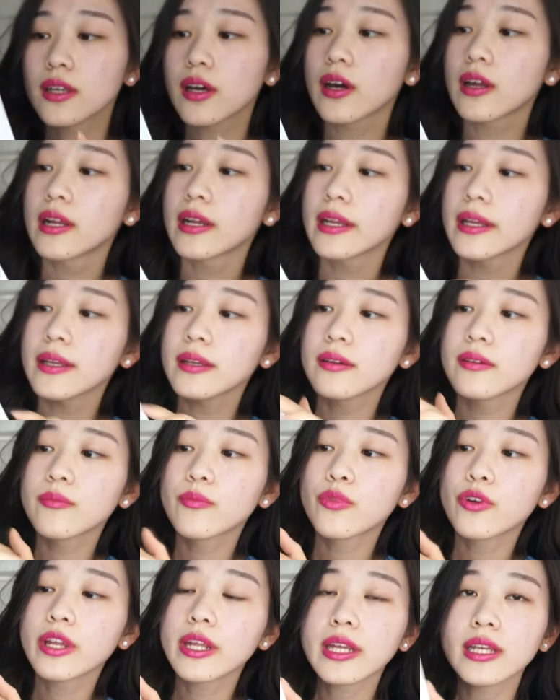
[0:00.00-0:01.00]
got a
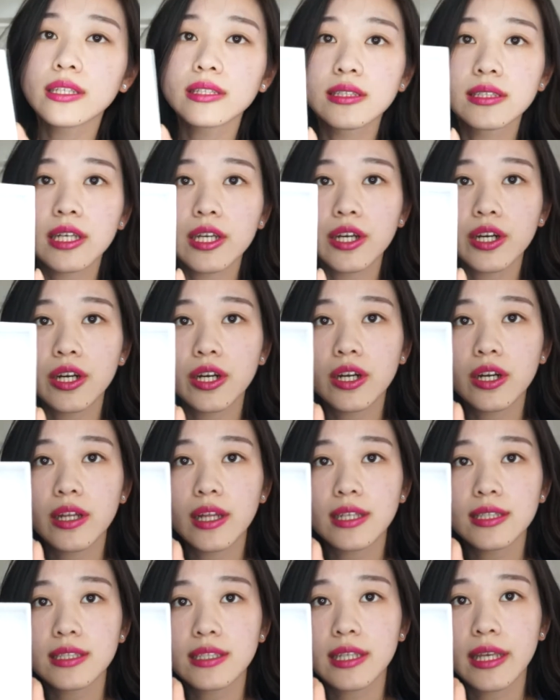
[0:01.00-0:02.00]
pretty sticker
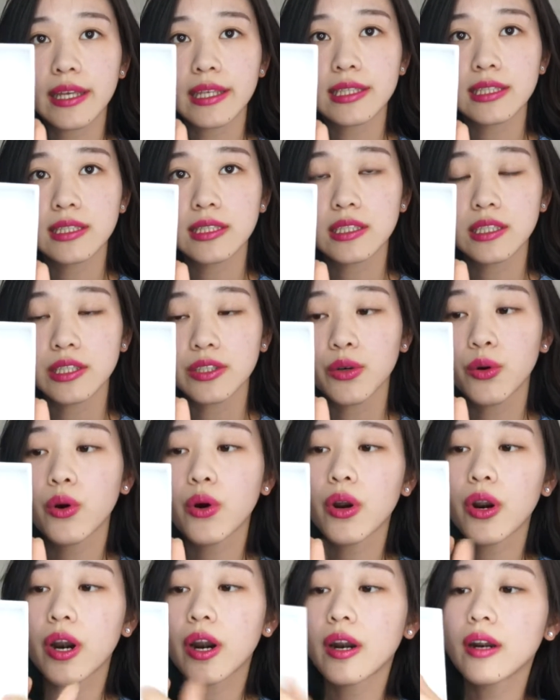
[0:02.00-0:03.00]
that says
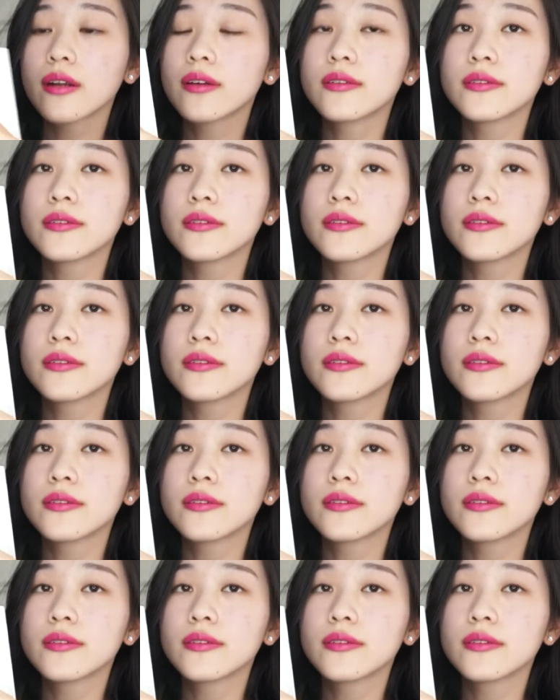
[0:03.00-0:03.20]
Dior.